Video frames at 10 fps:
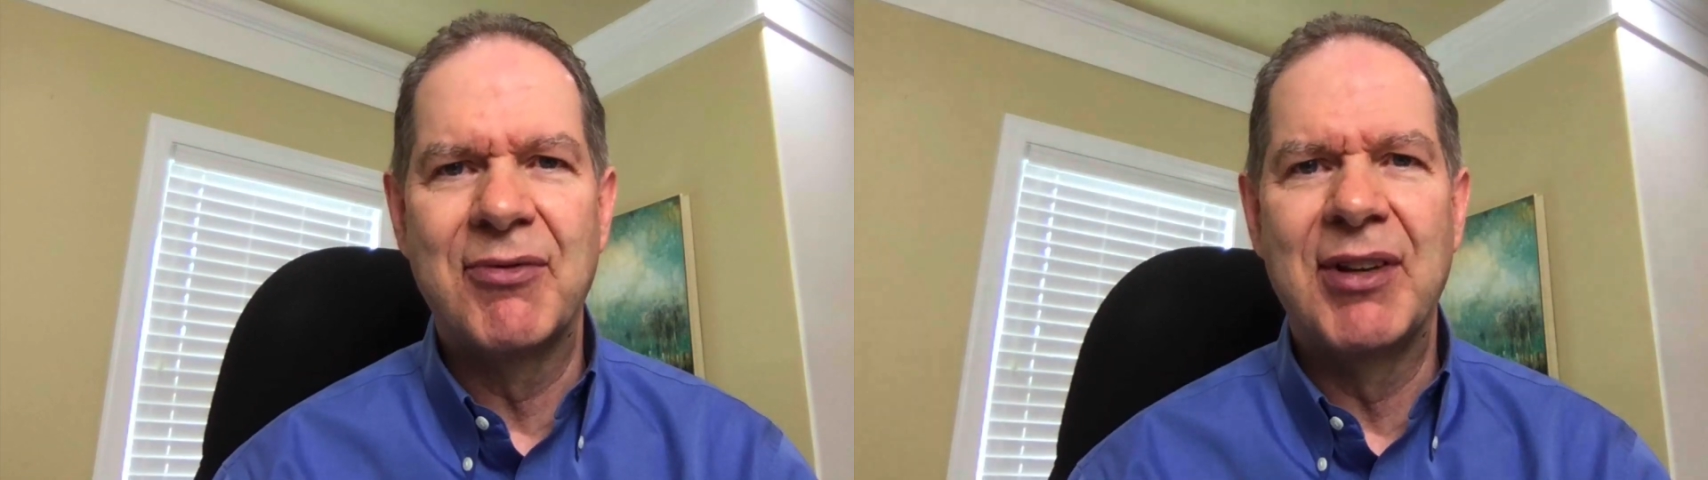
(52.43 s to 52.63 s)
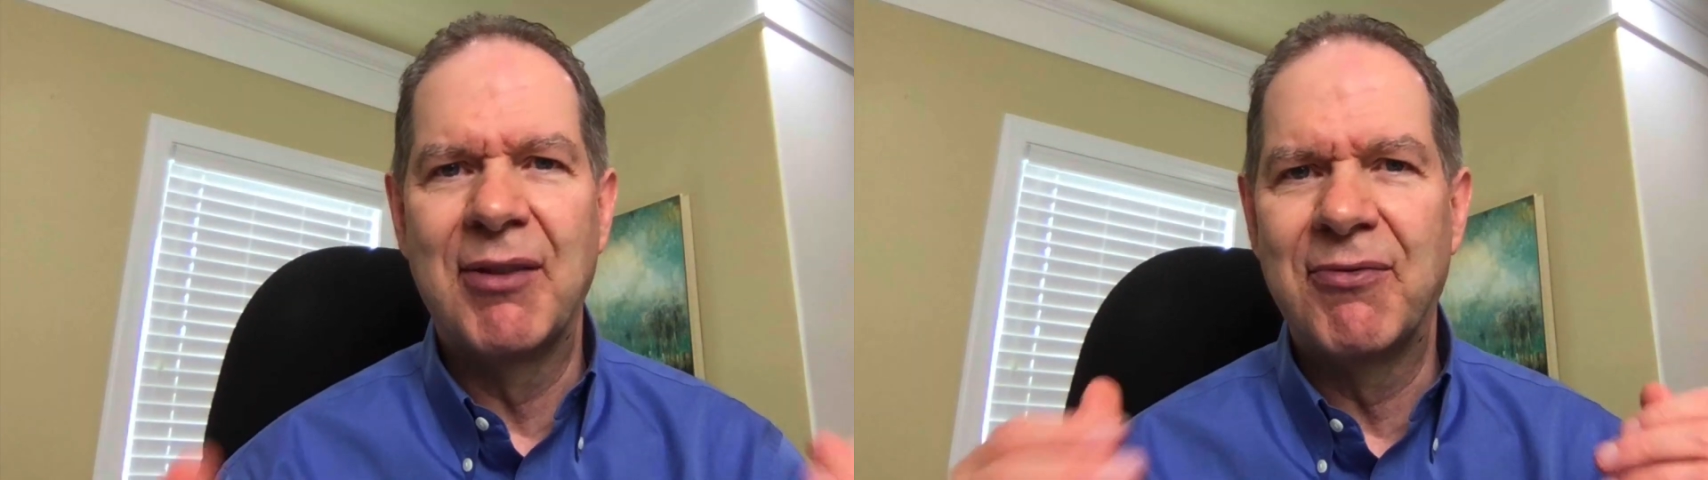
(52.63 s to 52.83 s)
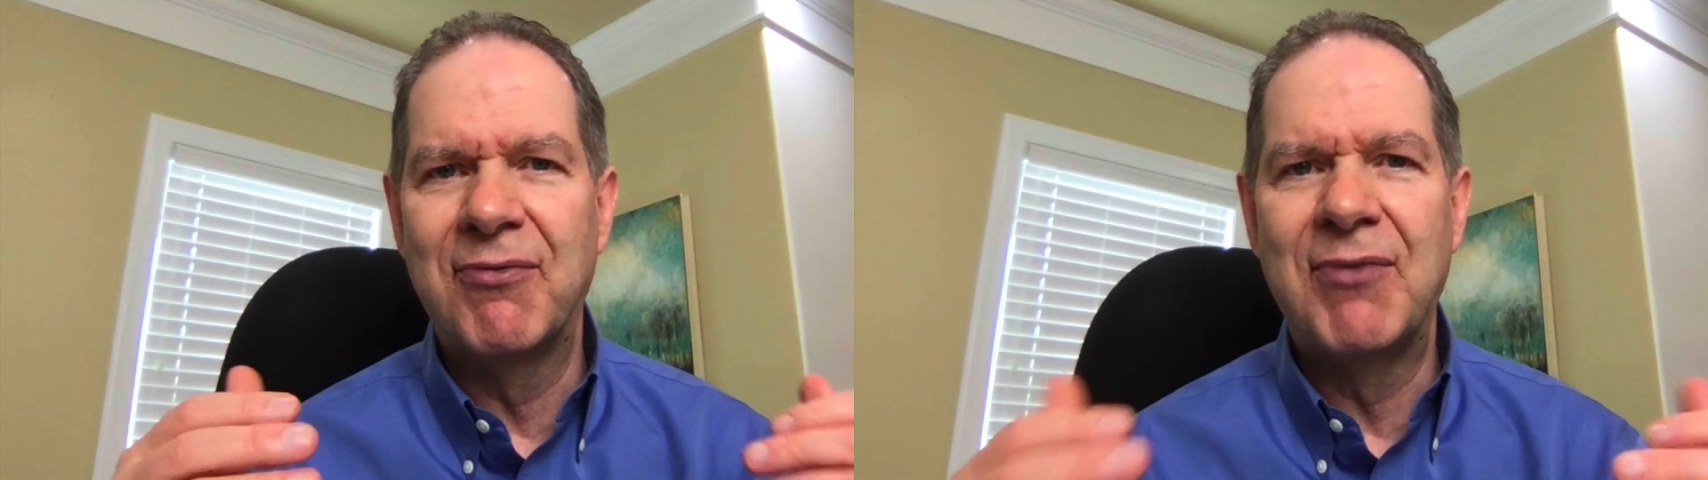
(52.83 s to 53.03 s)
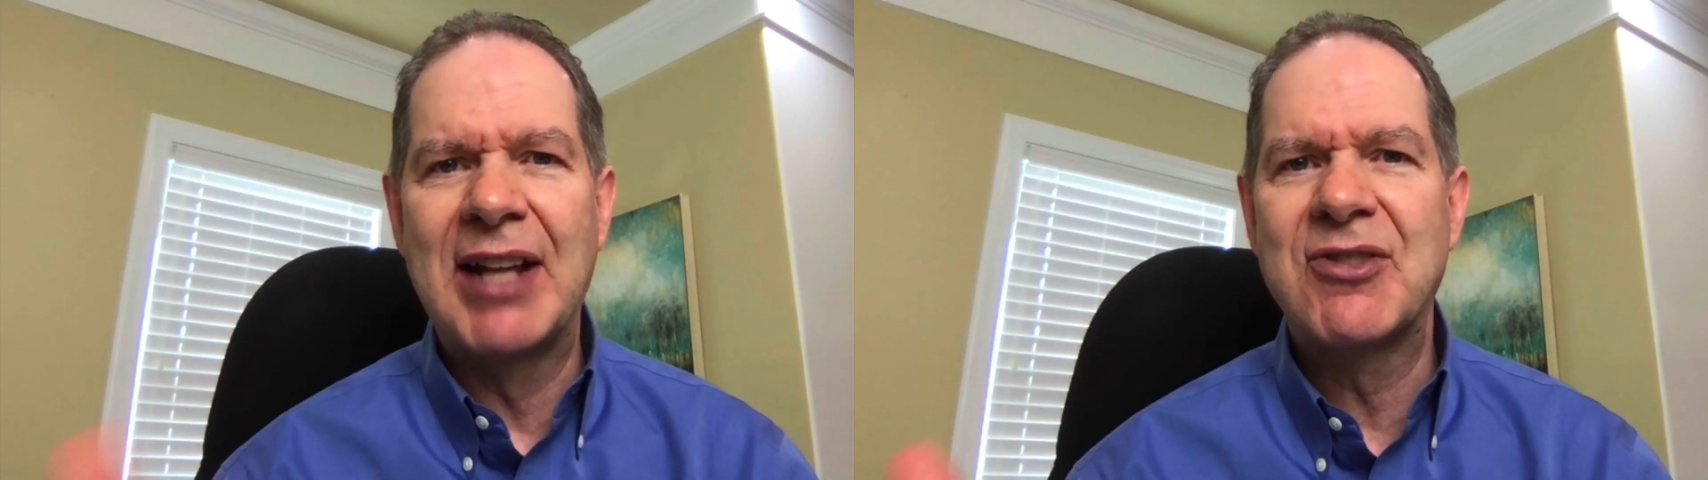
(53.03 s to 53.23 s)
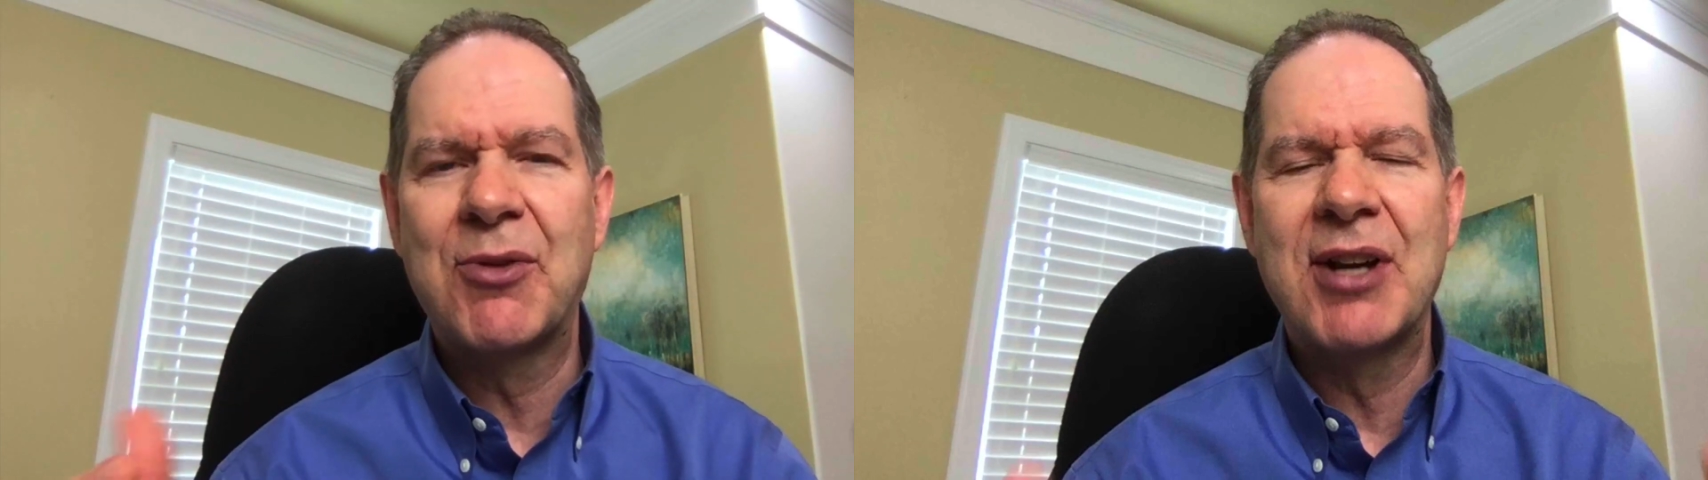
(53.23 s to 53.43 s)
And if
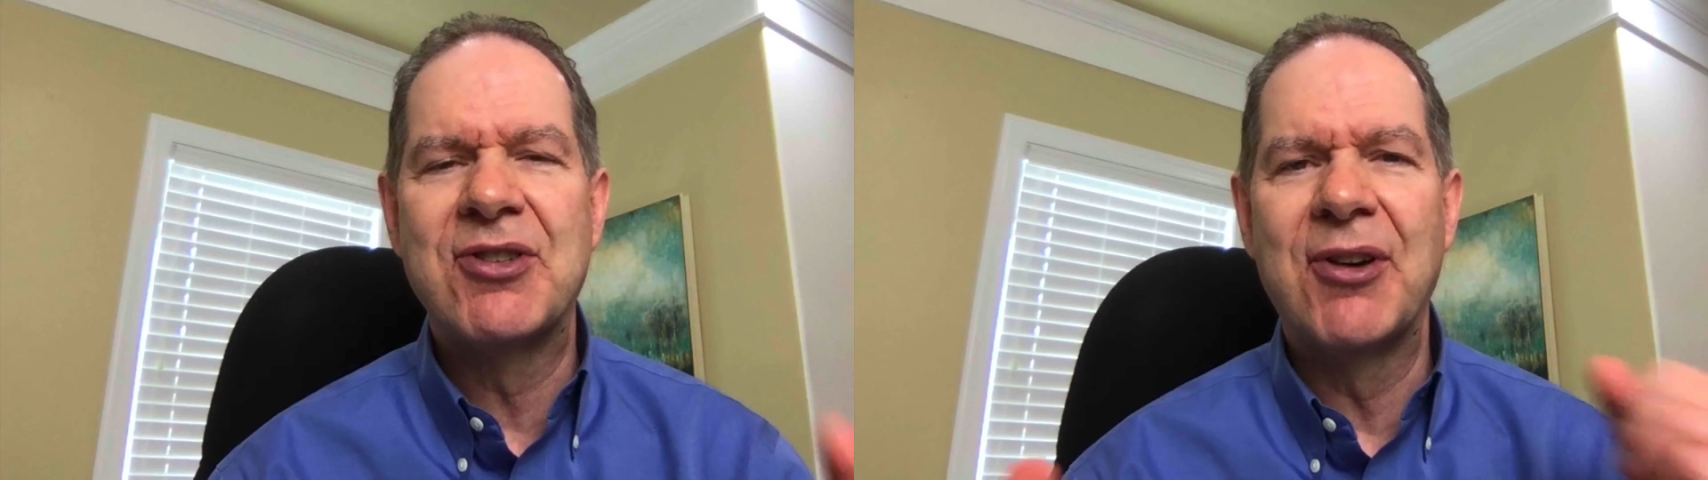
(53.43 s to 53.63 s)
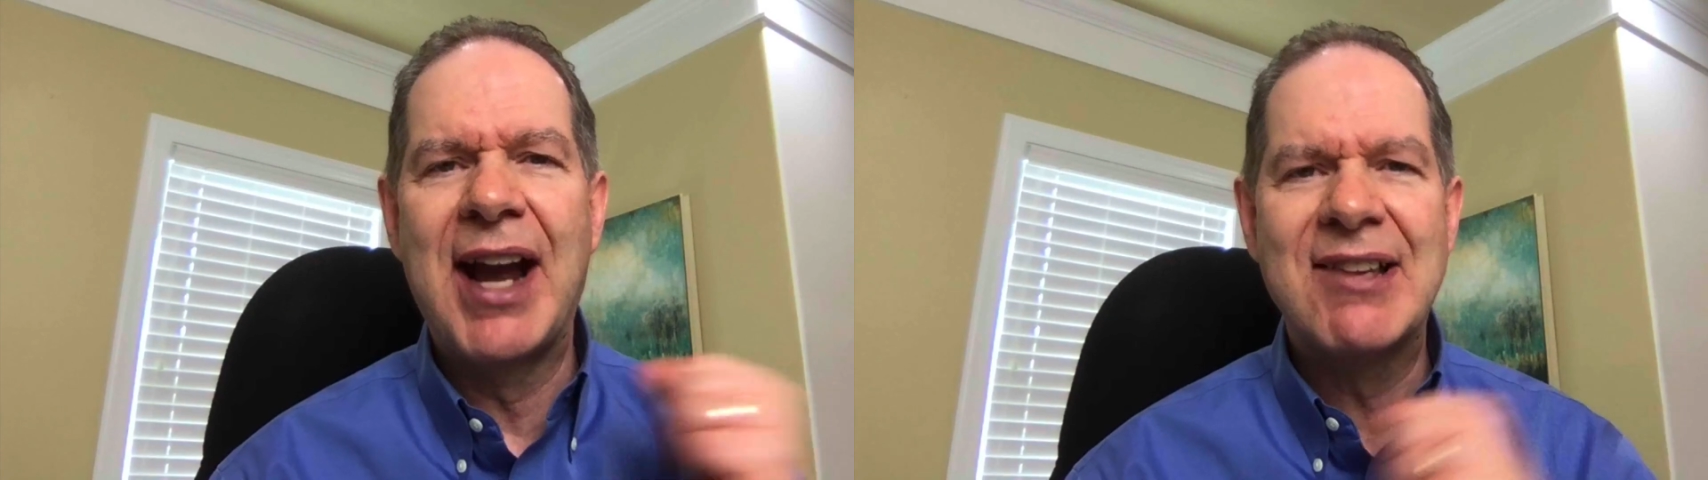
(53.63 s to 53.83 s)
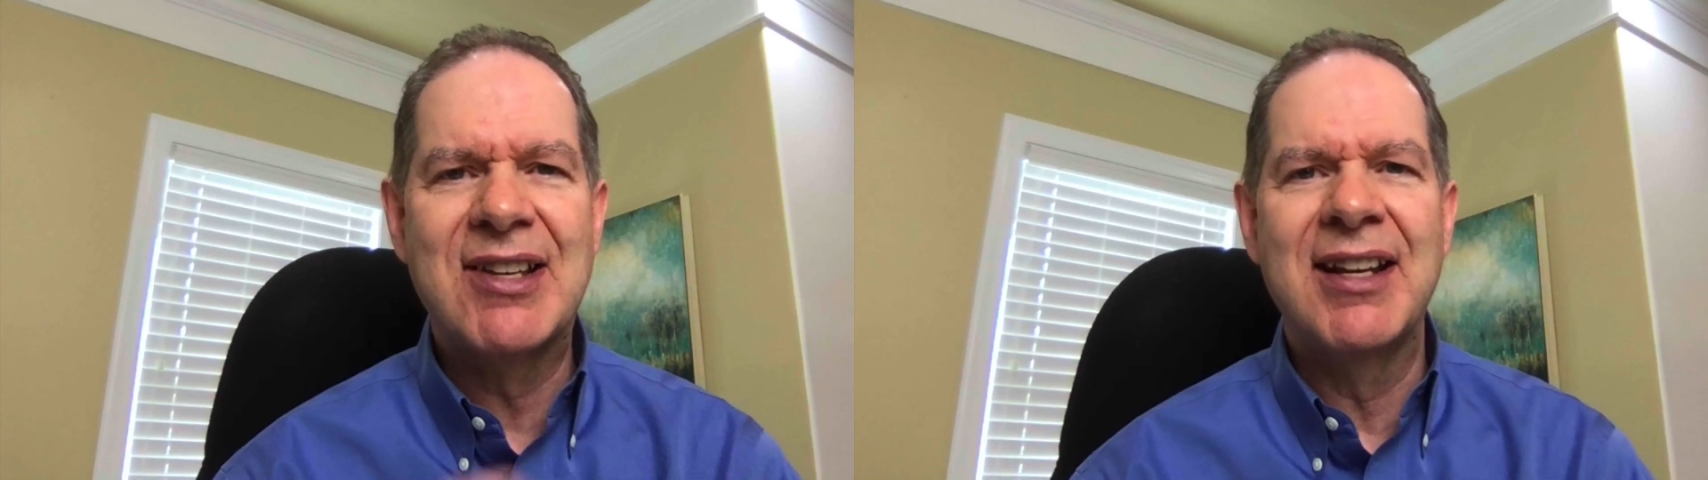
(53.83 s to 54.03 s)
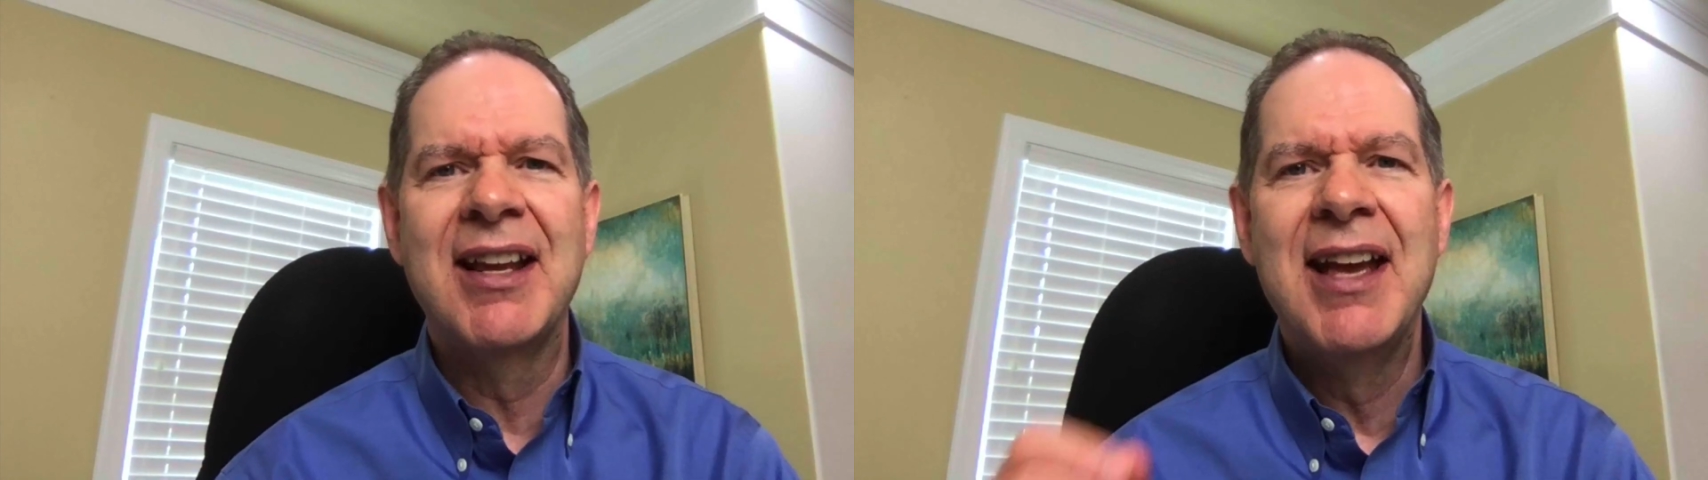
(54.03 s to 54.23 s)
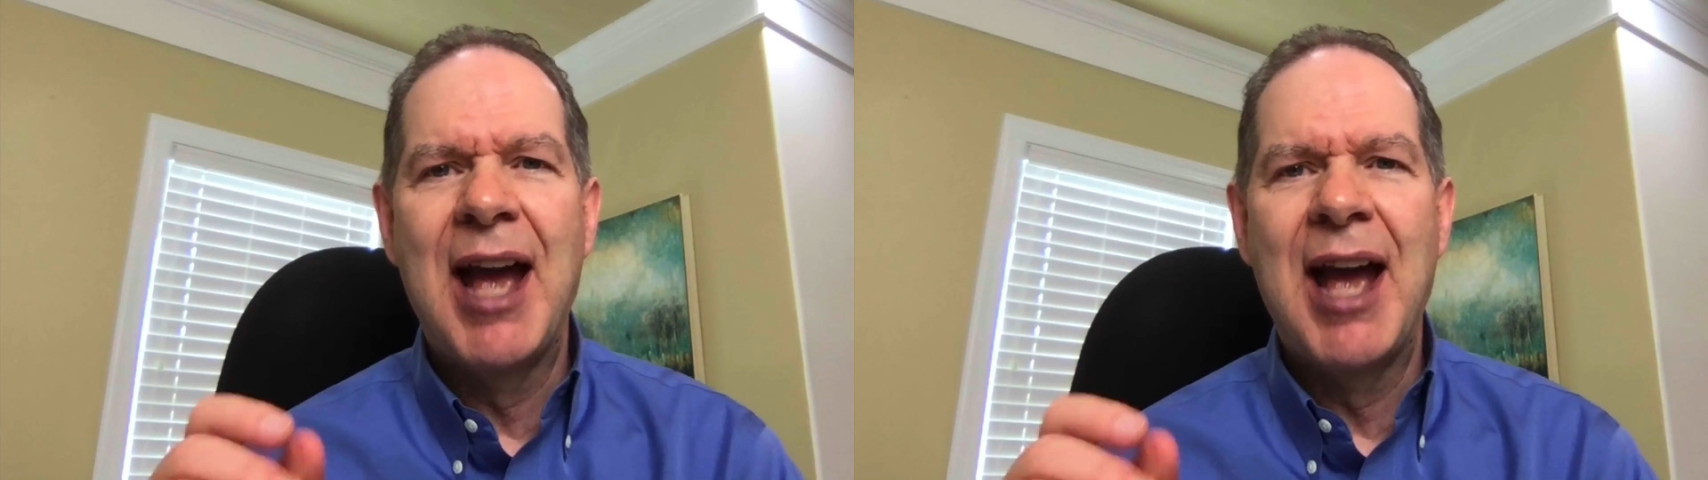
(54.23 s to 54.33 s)
that's the question you're asking,